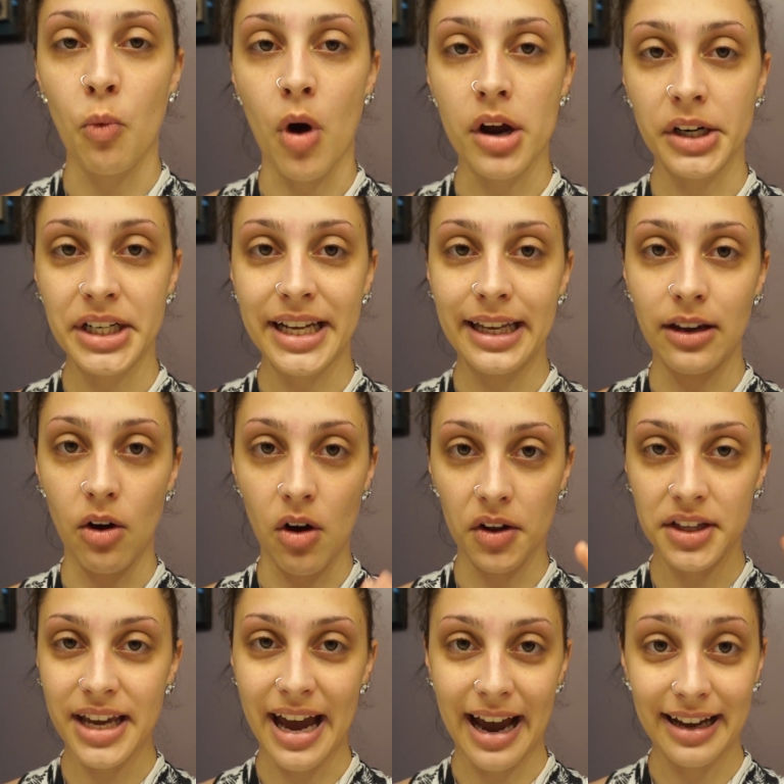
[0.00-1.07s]
water to get all
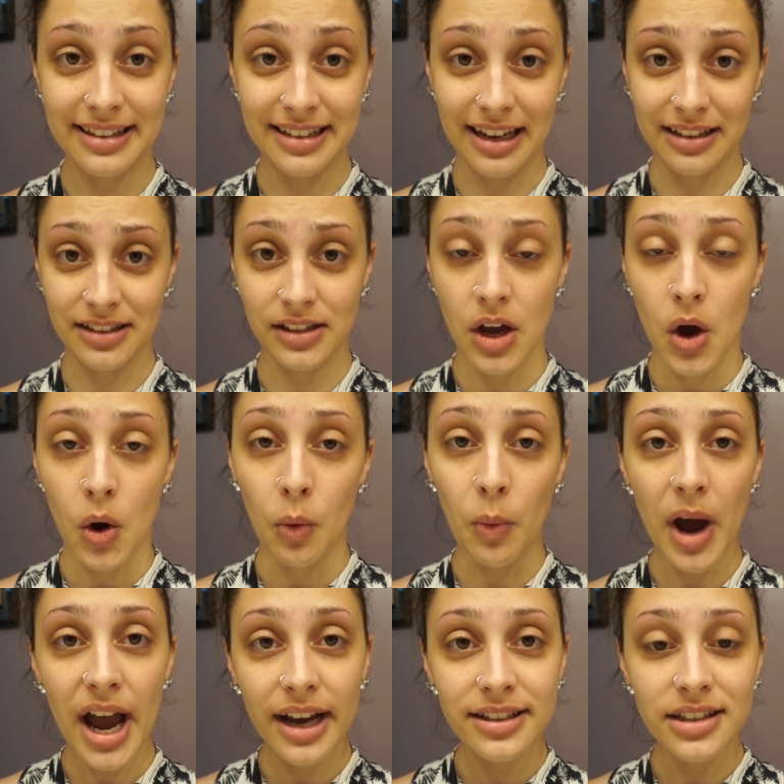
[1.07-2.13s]
the excess
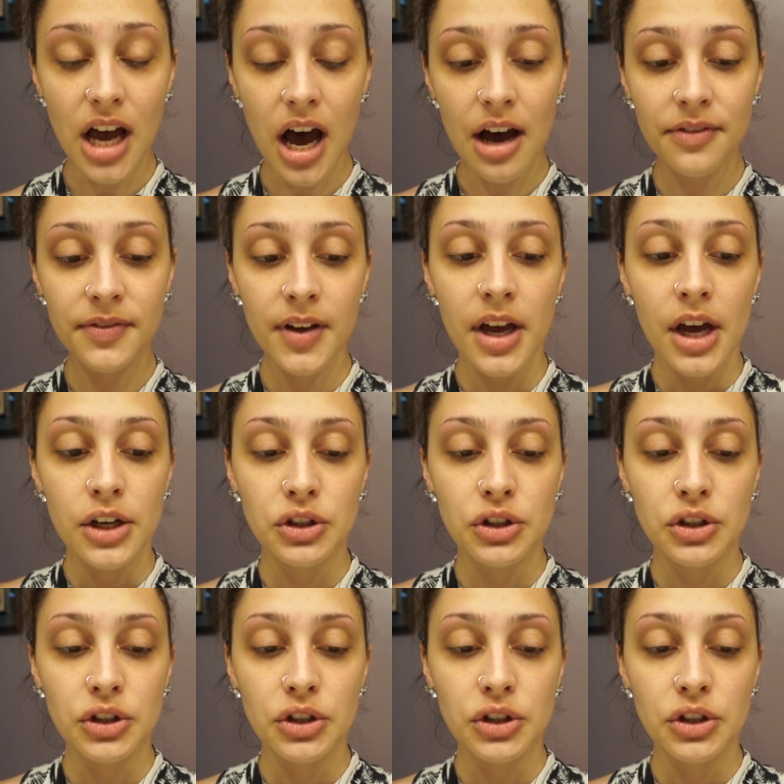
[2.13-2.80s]
wax off,